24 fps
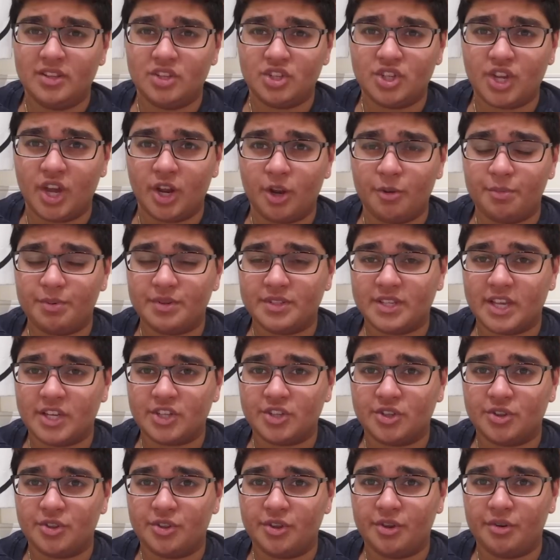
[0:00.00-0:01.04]
the shadow
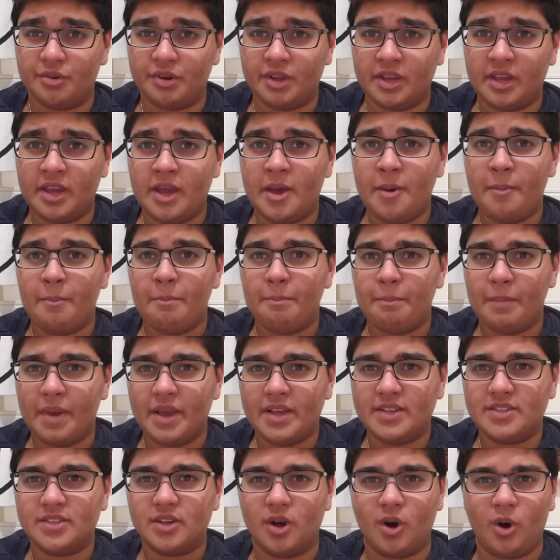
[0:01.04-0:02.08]
possession theory
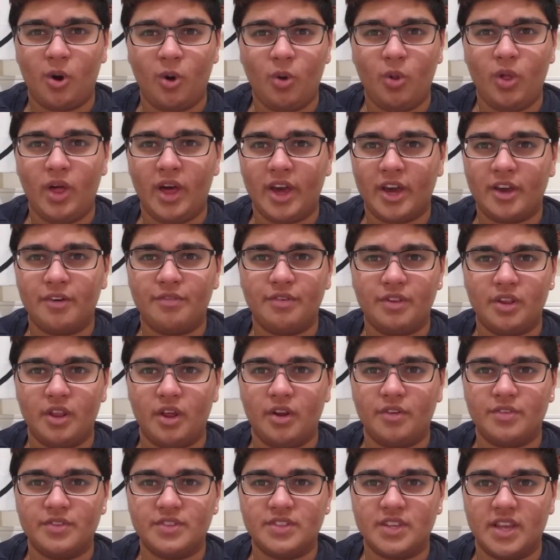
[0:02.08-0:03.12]
makes a whole heck of a
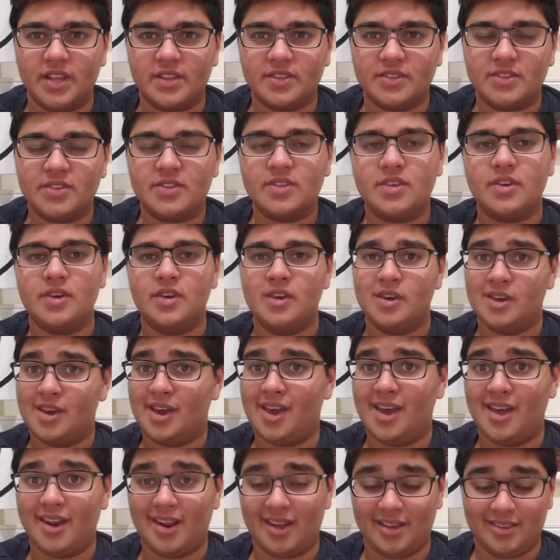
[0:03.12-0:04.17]
lot of sense,
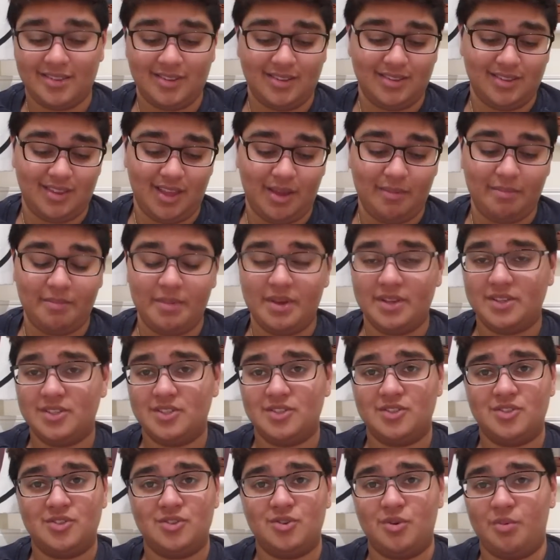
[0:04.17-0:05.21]
and I think that makes
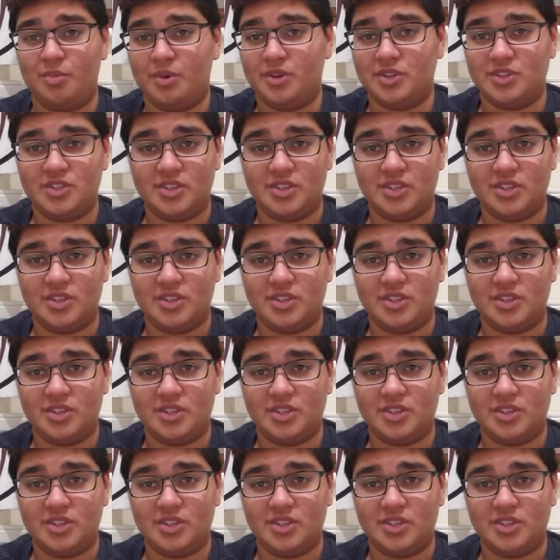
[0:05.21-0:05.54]
so much